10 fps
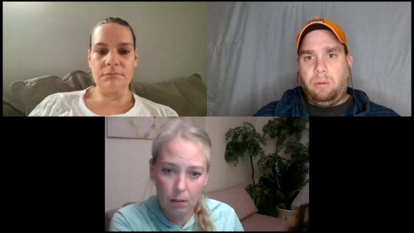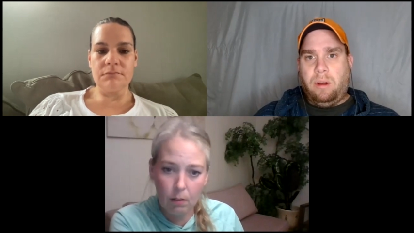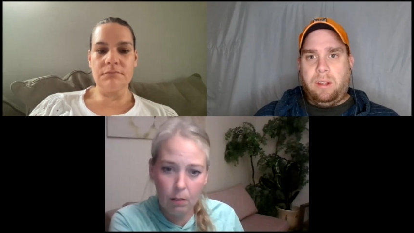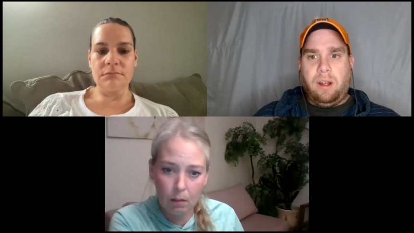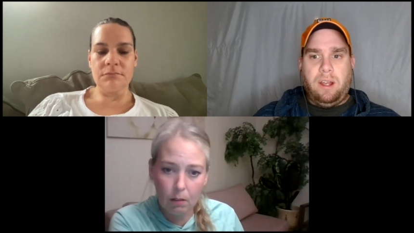
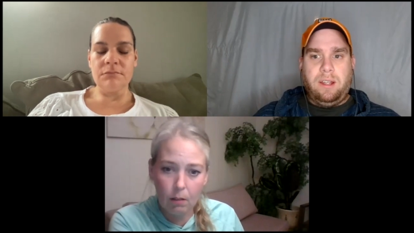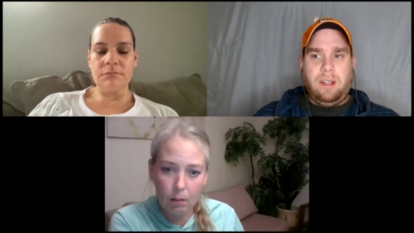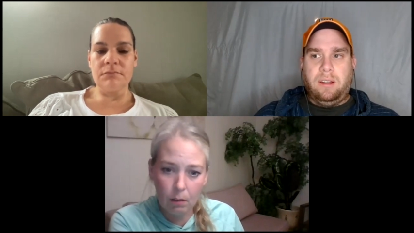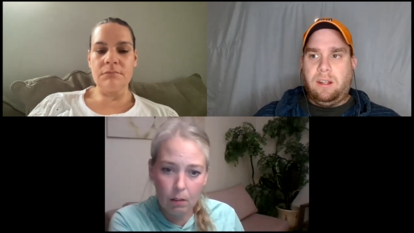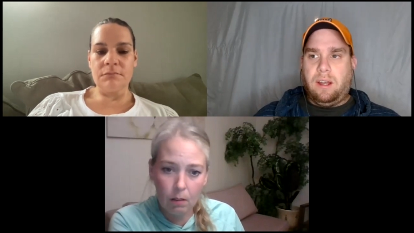Speaker 1: running,
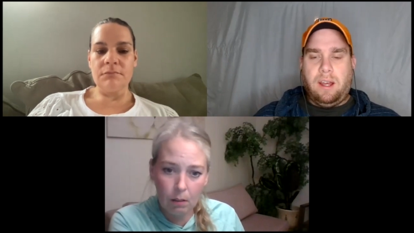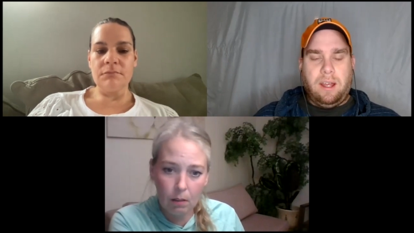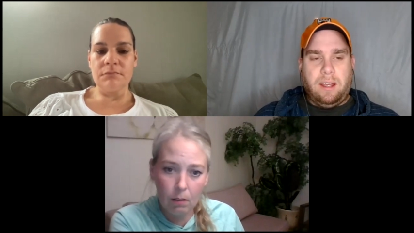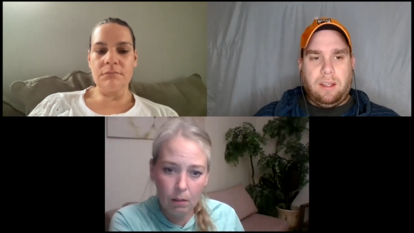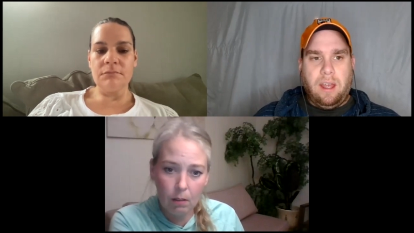hiking. I,
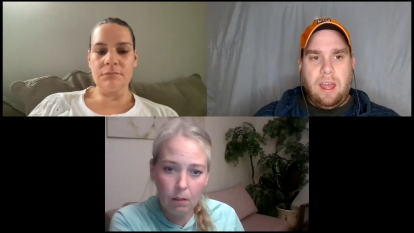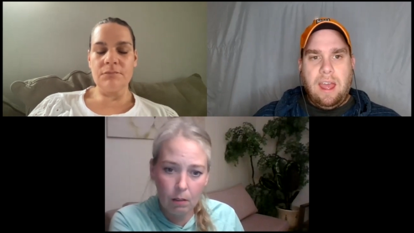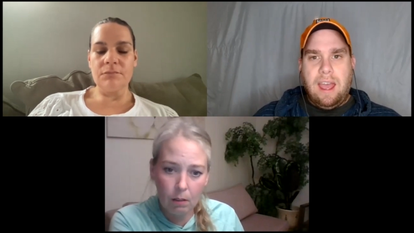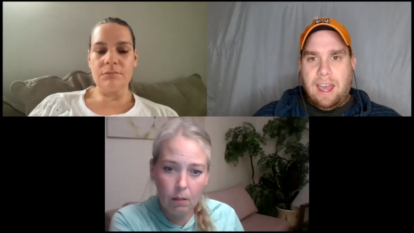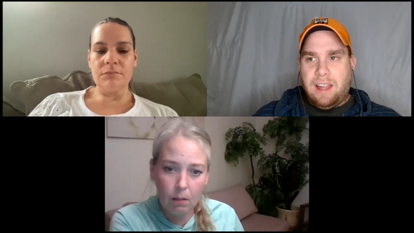
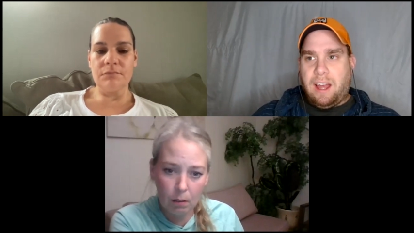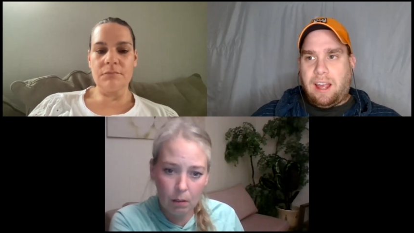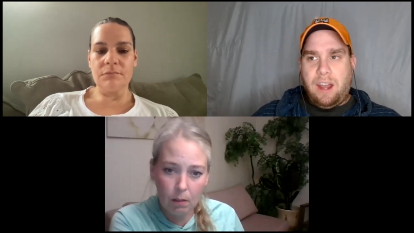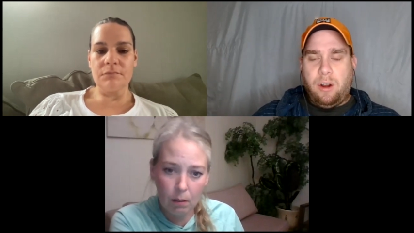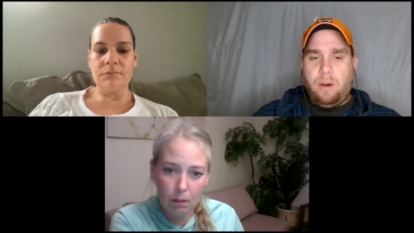and like
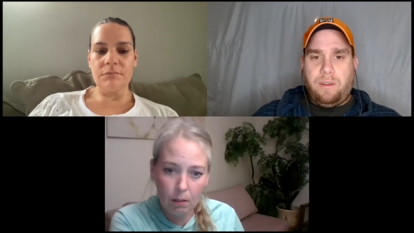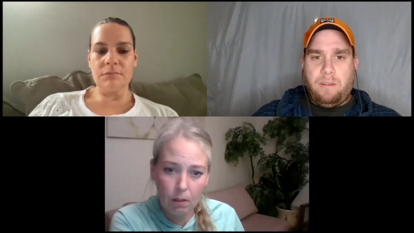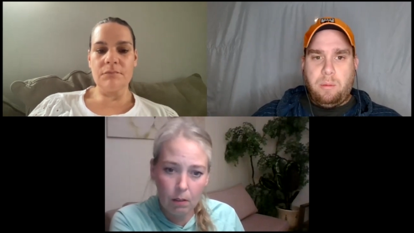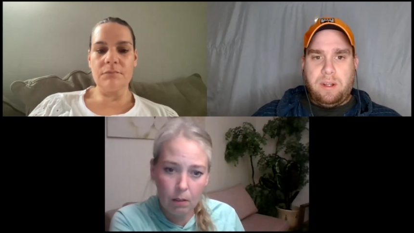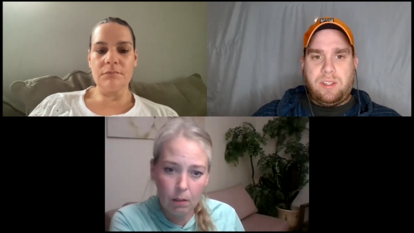I don't know if
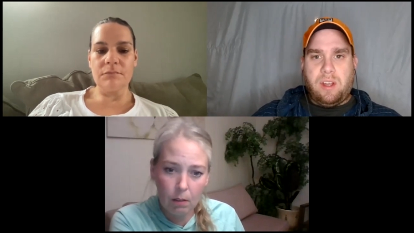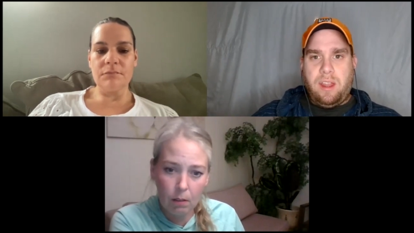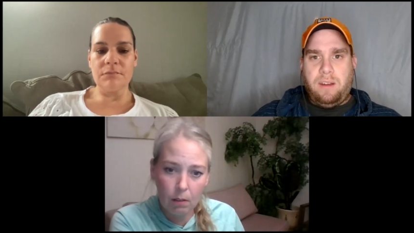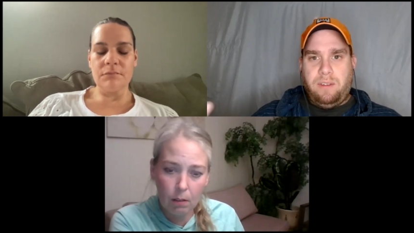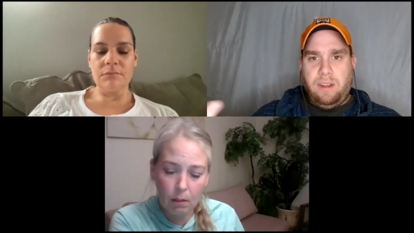everybody saw
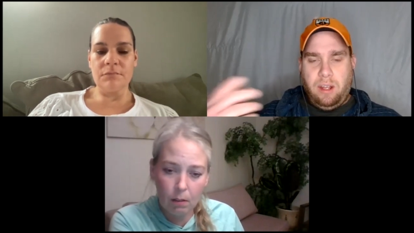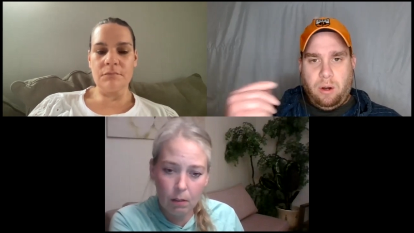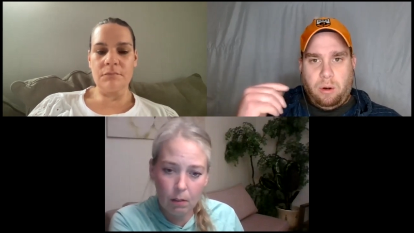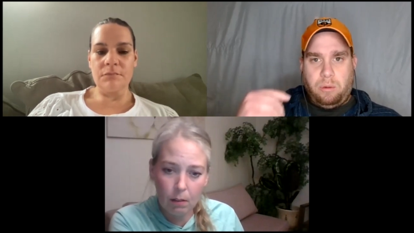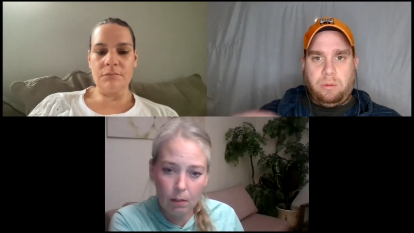that
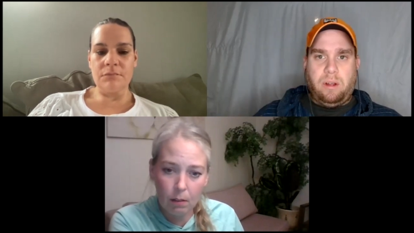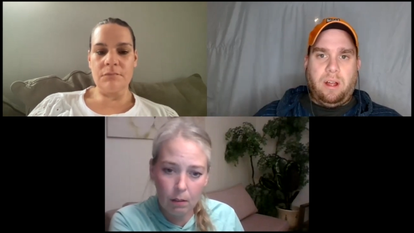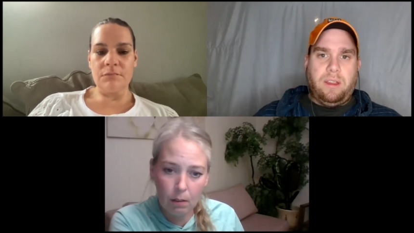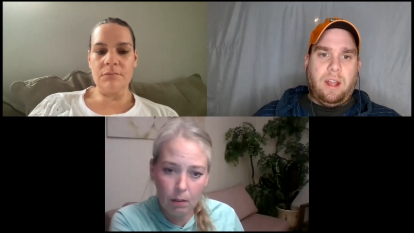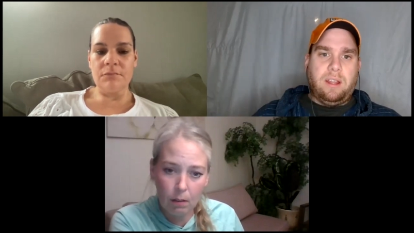video uh,
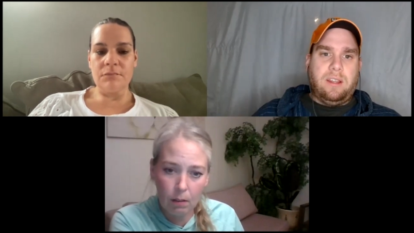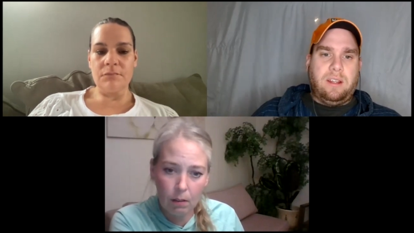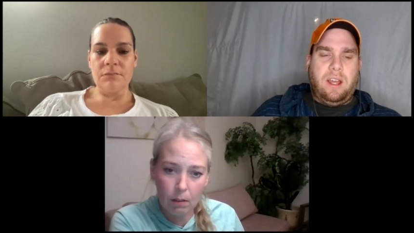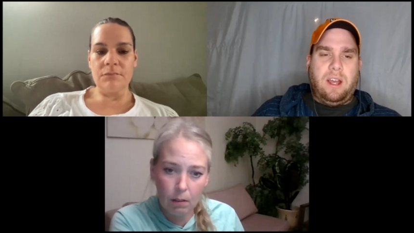that I did